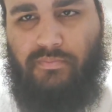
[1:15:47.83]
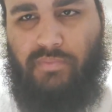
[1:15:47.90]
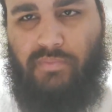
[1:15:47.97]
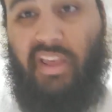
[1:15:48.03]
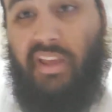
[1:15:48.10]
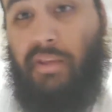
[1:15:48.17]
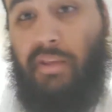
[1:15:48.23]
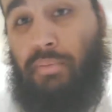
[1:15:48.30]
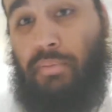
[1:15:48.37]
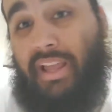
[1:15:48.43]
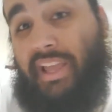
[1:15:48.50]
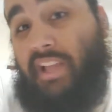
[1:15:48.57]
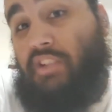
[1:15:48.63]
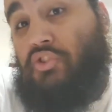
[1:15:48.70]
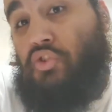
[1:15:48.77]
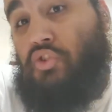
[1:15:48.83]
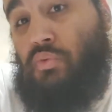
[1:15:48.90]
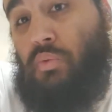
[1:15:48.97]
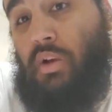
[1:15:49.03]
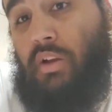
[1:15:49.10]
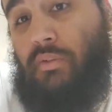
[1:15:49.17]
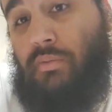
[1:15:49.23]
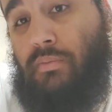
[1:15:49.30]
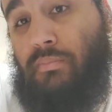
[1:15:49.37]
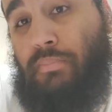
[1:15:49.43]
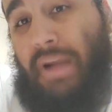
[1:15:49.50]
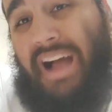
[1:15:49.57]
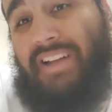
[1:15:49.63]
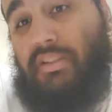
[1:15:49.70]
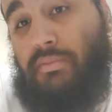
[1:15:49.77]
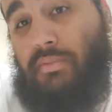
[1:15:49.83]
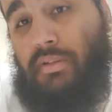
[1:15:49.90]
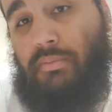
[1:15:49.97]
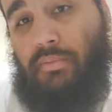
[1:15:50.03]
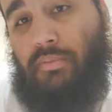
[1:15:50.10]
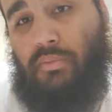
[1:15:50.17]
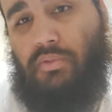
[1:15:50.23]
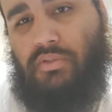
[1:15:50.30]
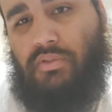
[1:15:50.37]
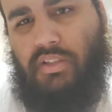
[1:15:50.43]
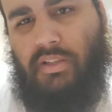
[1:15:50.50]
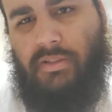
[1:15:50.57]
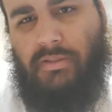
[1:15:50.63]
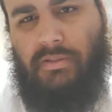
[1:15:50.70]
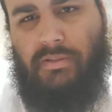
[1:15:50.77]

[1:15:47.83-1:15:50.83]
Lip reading: He can play into one of them, possibly, but we'll see.